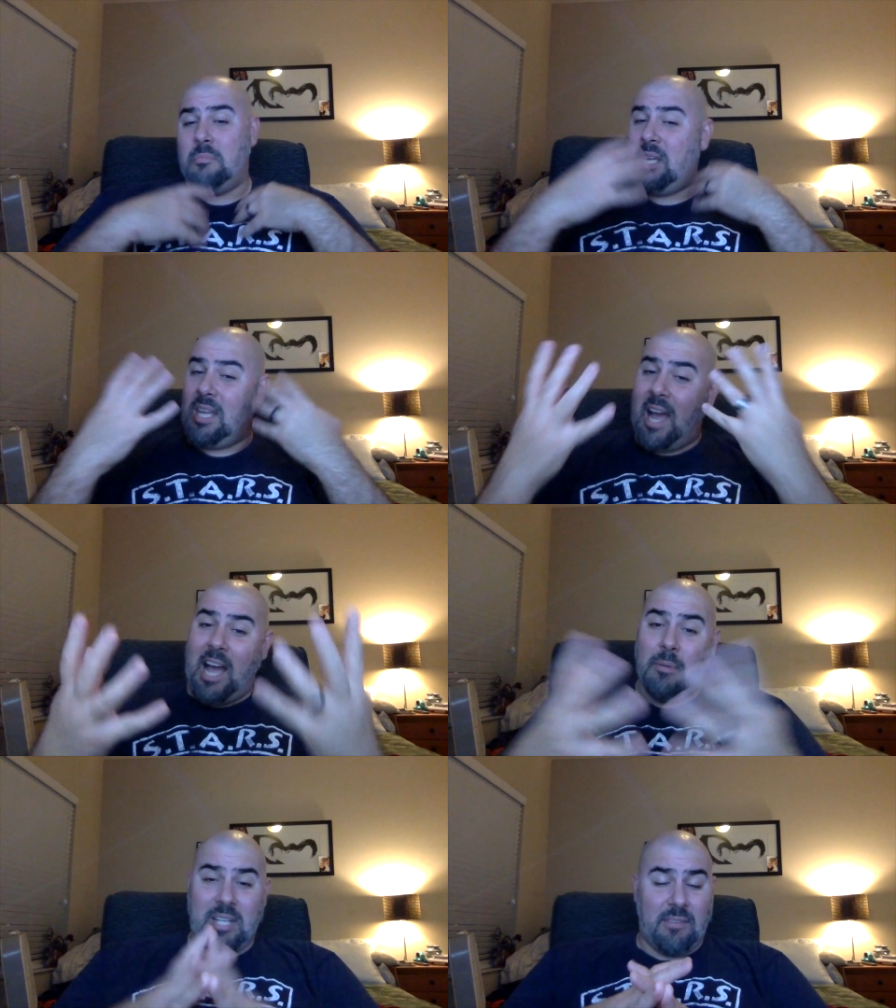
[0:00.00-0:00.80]
Me,
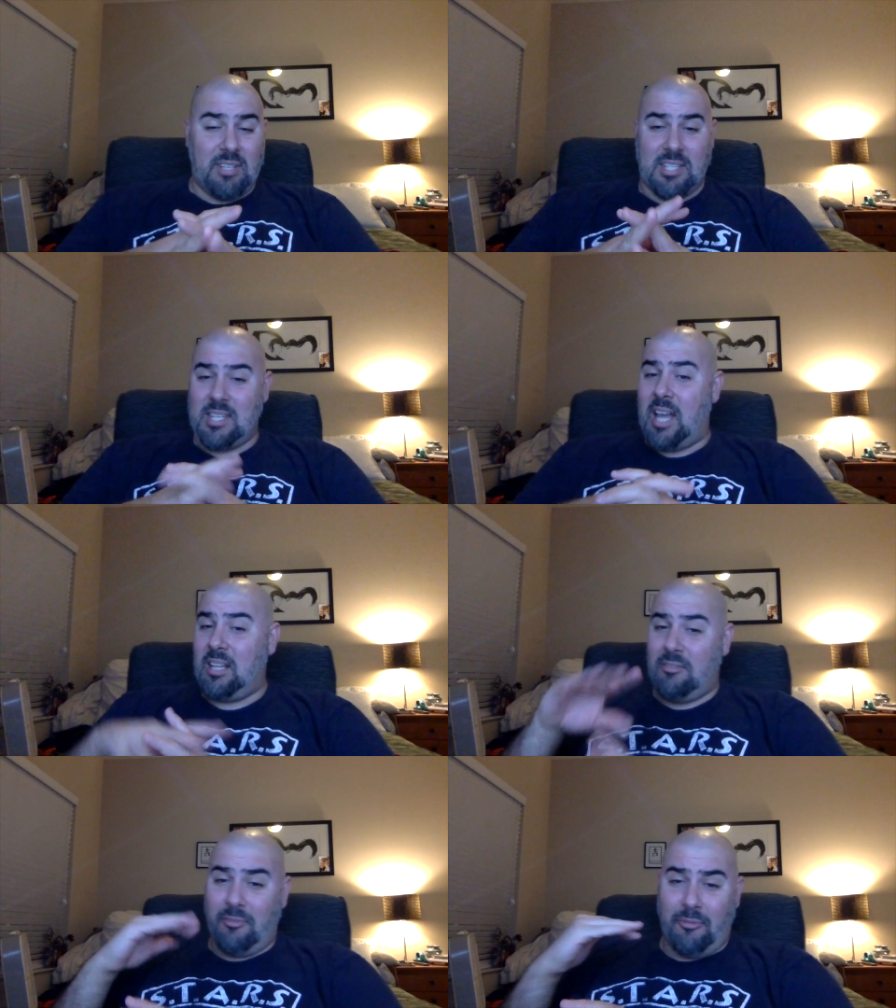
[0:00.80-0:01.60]
I would give it a
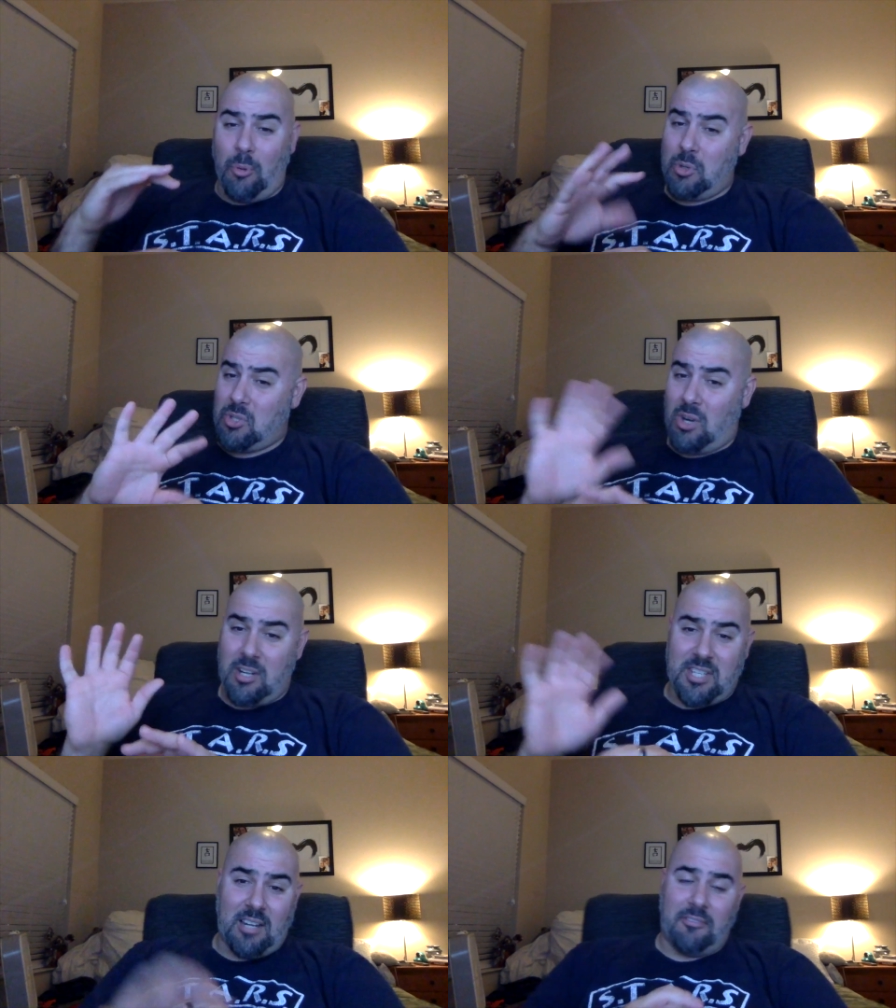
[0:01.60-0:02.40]
solid four
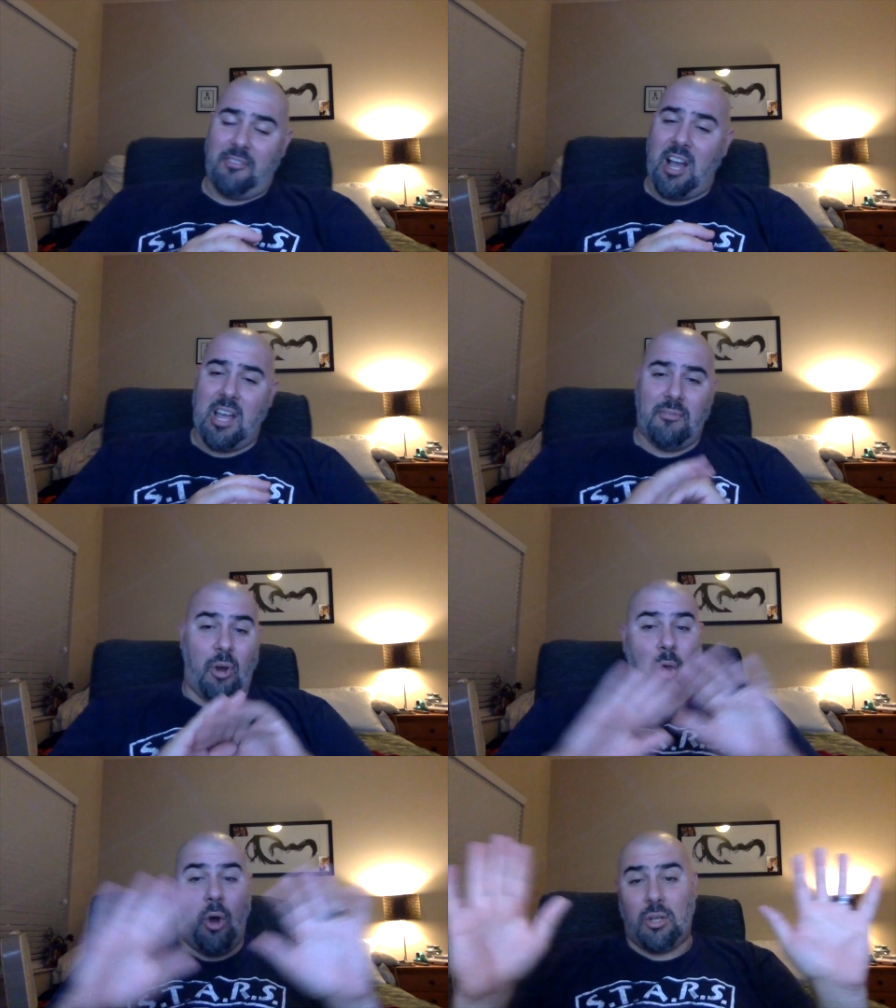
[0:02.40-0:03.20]
stars out of five
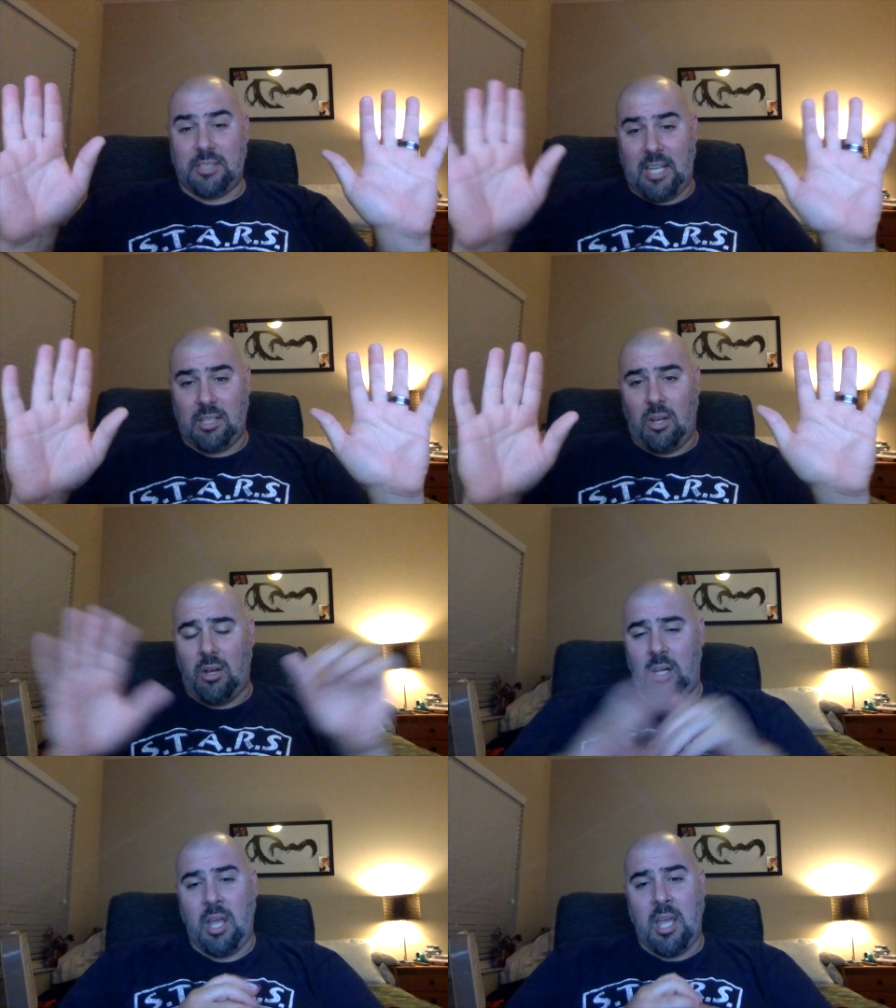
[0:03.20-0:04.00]
all day
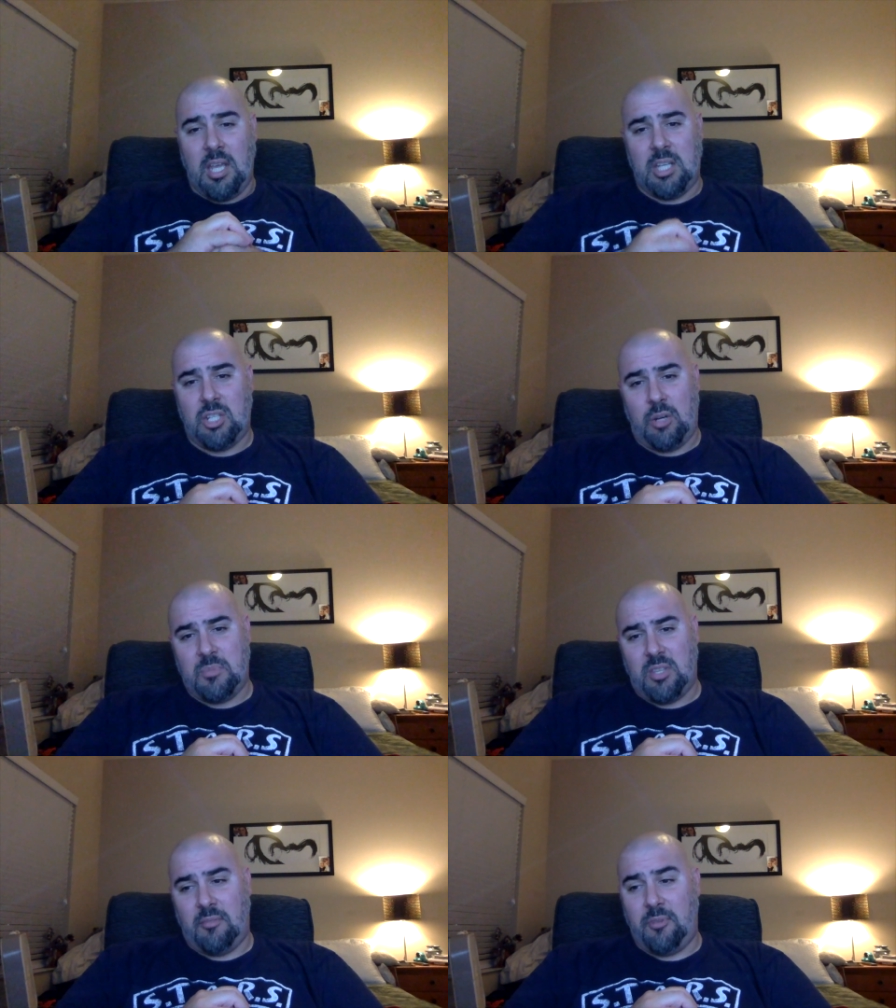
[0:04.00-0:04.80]
long in
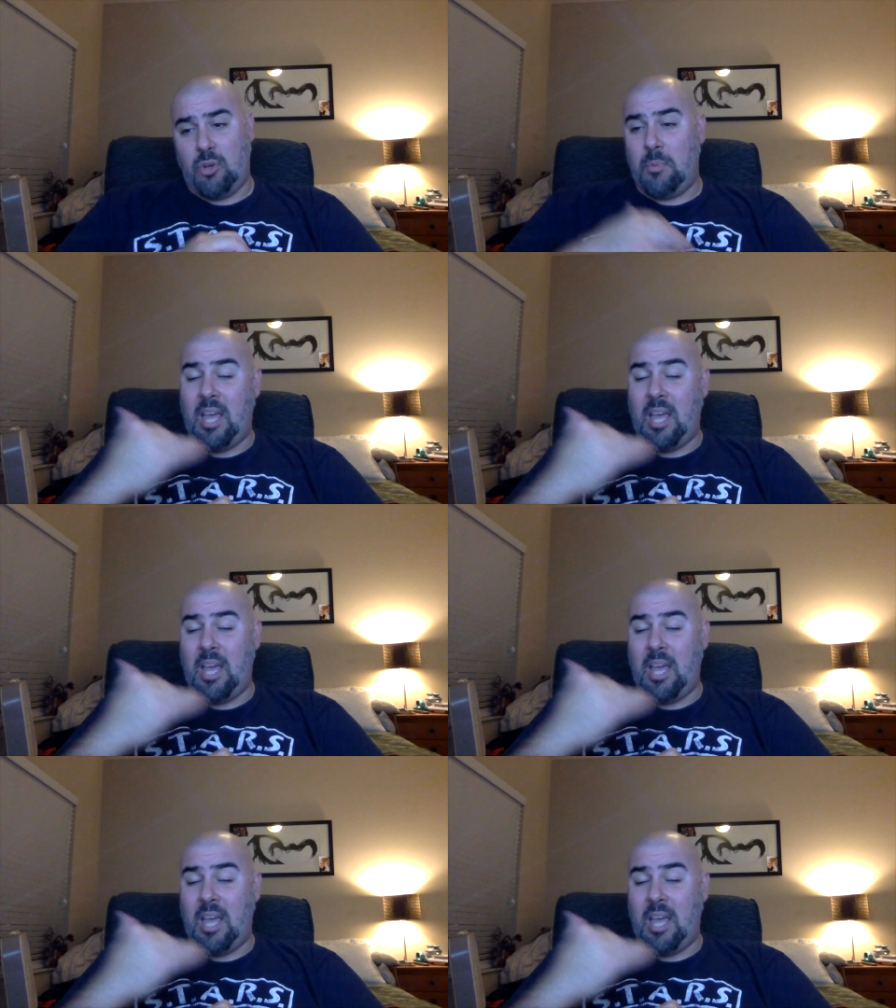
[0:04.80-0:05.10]
terms of the film.